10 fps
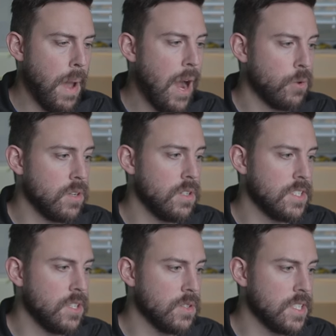Power
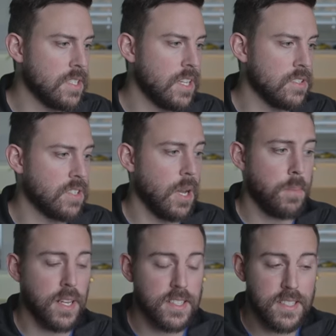tilt and
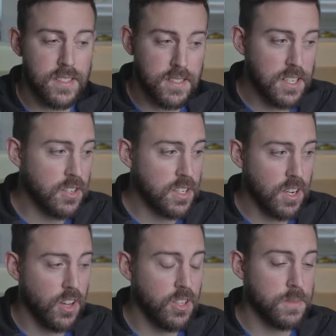telescoping steering
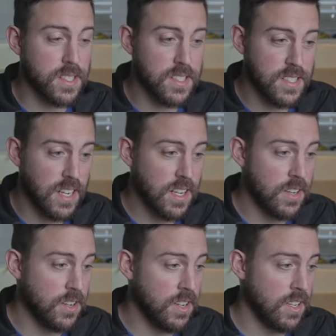column is
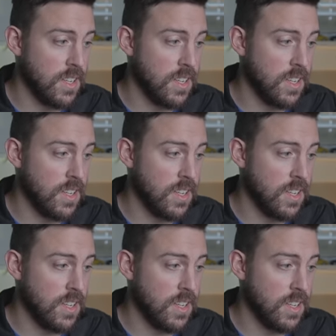standard.